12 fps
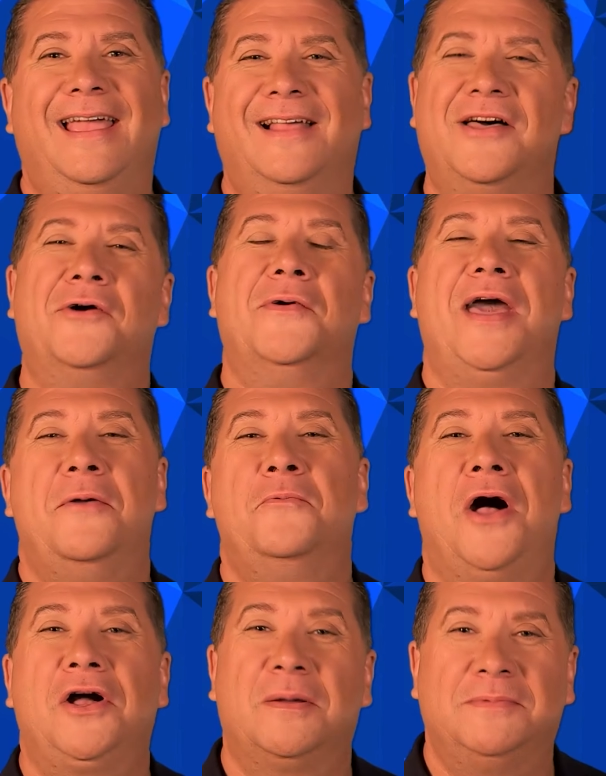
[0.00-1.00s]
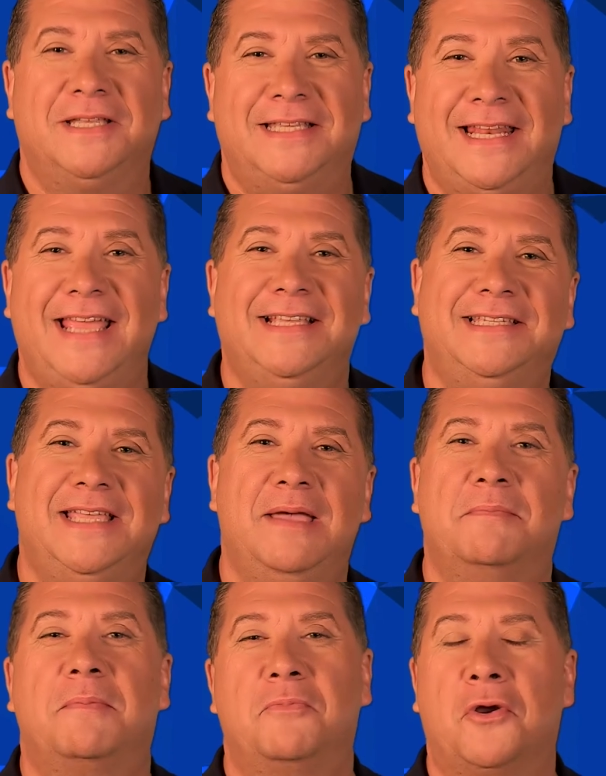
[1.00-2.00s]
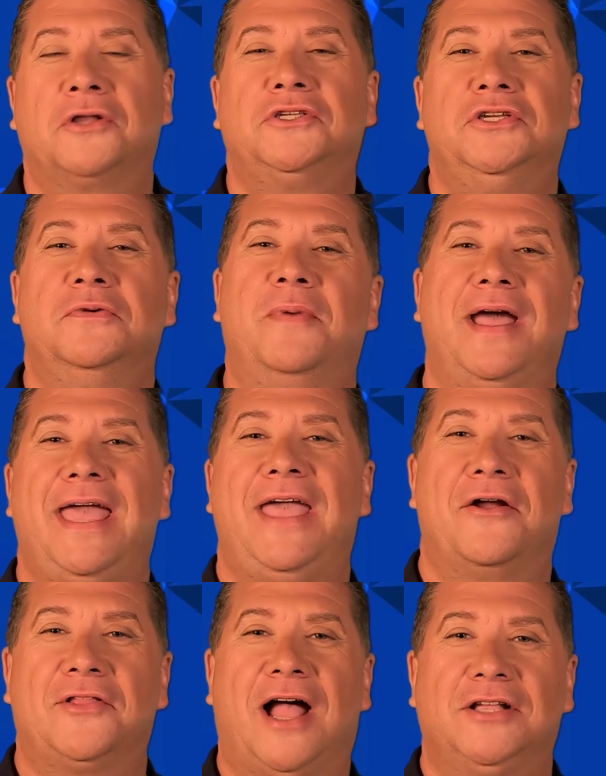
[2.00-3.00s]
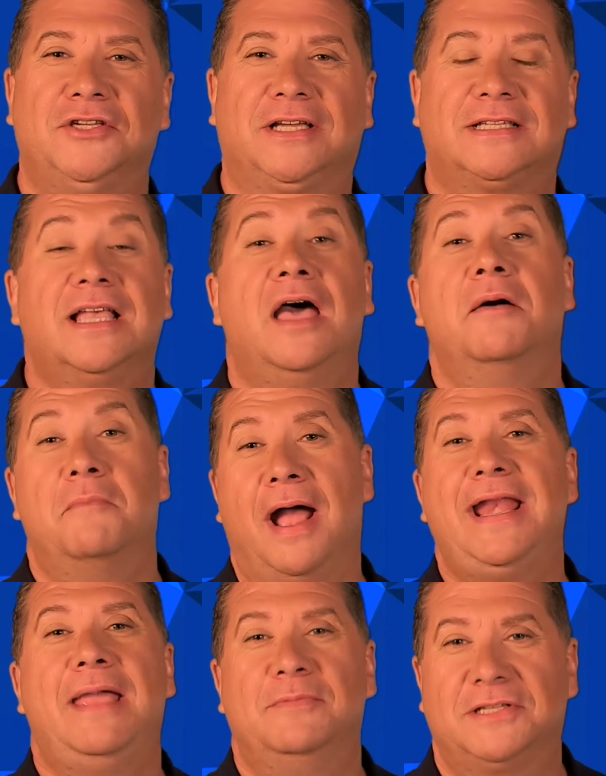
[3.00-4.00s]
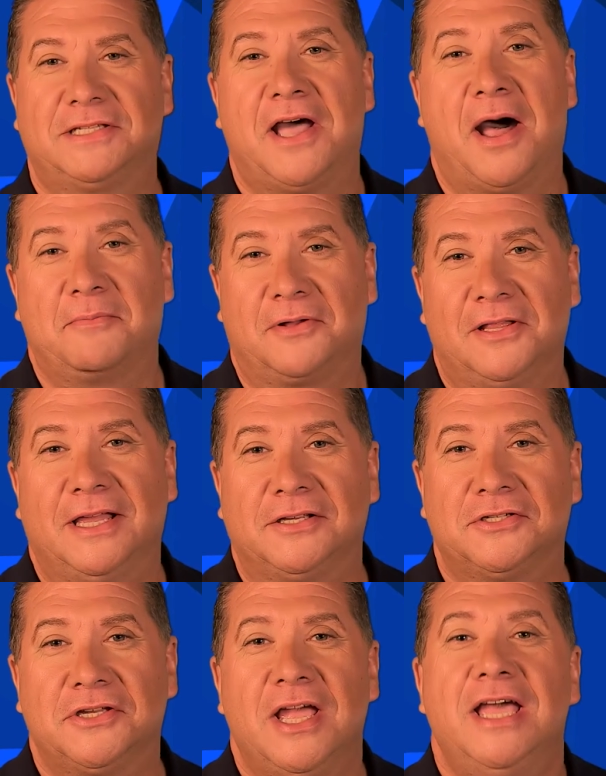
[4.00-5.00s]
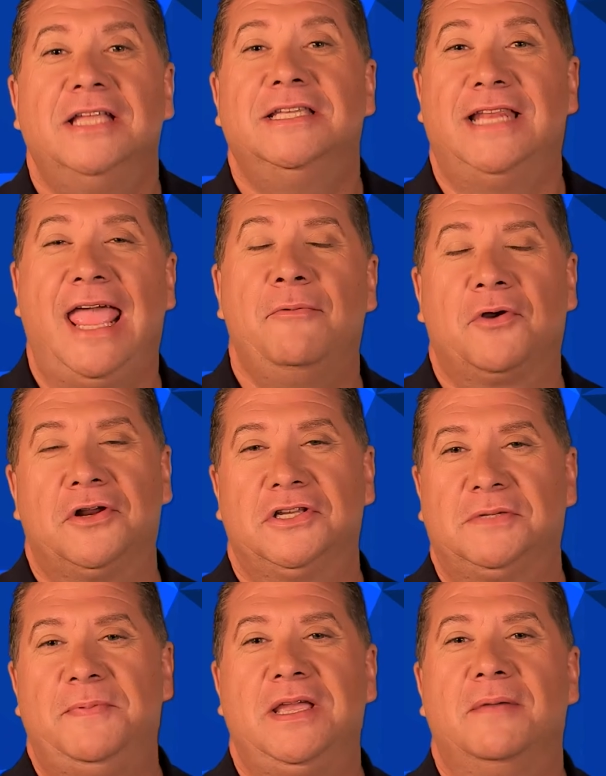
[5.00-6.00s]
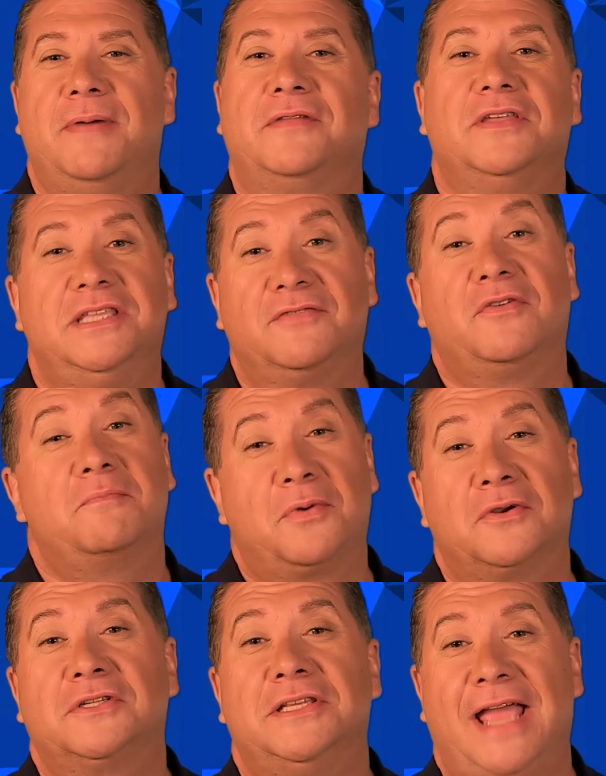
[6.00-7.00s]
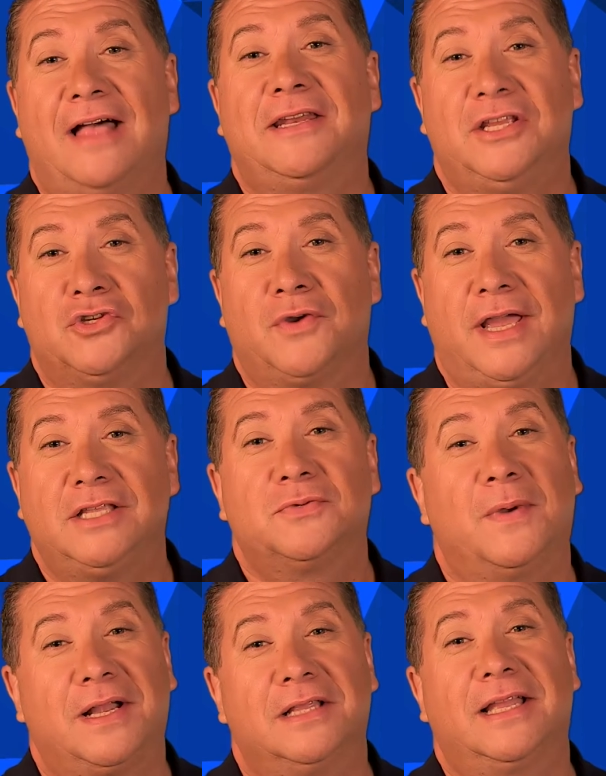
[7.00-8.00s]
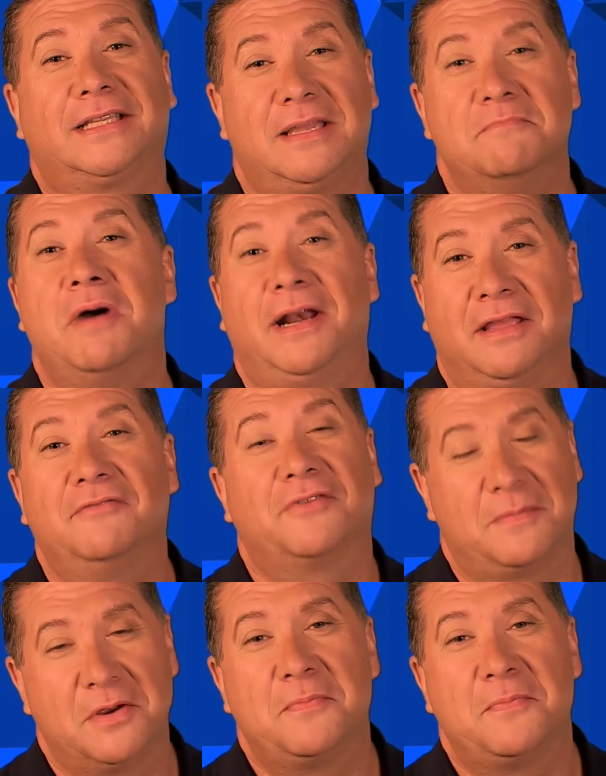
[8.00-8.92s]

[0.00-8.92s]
Hello and welcome to today's tip brought to you by Logix. My name is Tom Klitsch. Today we're going to speak about the different personality traits when collecting money from your